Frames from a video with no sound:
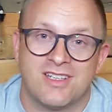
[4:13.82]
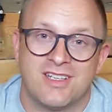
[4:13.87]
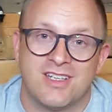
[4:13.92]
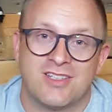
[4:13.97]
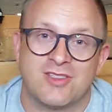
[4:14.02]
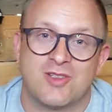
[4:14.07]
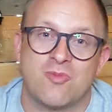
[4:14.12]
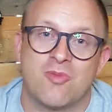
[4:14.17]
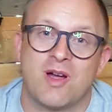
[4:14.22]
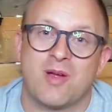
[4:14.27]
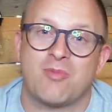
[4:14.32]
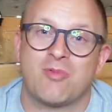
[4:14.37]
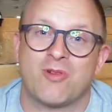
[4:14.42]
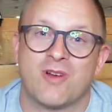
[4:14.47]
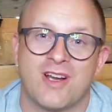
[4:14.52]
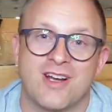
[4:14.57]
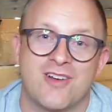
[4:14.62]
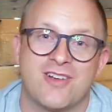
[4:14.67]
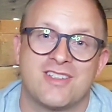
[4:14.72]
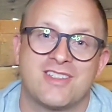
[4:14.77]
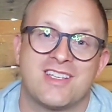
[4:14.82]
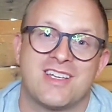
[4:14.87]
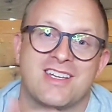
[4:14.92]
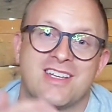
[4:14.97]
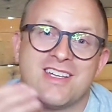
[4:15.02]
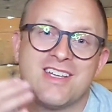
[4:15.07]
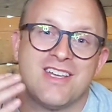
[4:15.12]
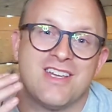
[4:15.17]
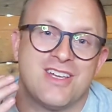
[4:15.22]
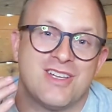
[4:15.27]
So my prayer is
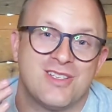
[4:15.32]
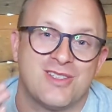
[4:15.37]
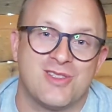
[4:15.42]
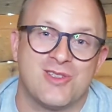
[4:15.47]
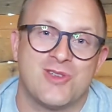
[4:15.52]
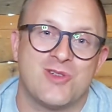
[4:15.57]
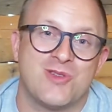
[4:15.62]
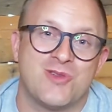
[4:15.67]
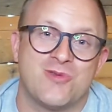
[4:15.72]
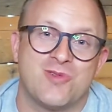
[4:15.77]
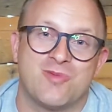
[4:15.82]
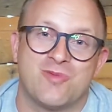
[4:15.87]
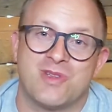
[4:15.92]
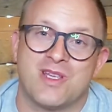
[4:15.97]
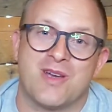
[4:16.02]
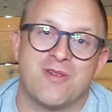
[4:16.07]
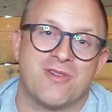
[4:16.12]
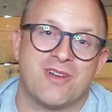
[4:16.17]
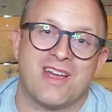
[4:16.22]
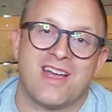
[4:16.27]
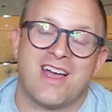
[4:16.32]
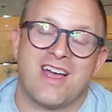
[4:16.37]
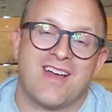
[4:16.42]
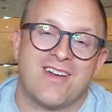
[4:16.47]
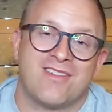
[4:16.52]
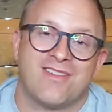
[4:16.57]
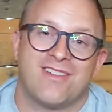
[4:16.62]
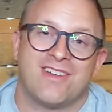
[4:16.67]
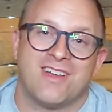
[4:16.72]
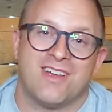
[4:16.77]
that you would be able to
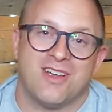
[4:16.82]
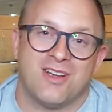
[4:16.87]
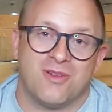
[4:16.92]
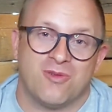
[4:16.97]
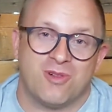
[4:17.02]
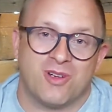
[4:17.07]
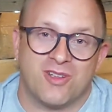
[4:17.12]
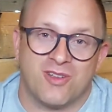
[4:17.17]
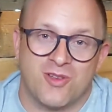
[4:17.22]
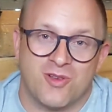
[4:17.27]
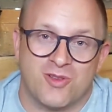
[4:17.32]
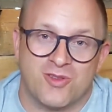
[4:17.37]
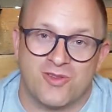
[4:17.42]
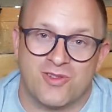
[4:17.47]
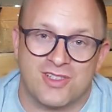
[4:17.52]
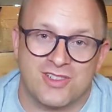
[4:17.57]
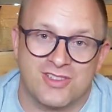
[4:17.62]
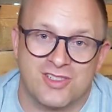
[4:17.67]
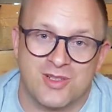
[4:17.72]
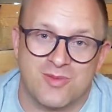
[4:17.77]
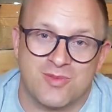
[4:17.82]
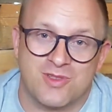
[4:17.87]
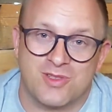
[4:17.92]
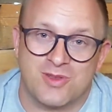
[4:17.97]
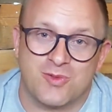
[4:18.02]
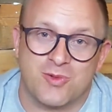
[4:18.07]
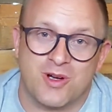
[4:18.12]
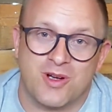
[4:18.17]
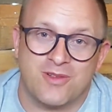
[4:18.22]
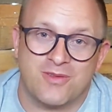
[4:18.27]
have one of those friendships
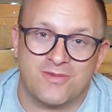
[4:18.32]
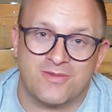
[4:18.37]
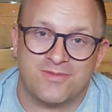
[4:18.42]
as well.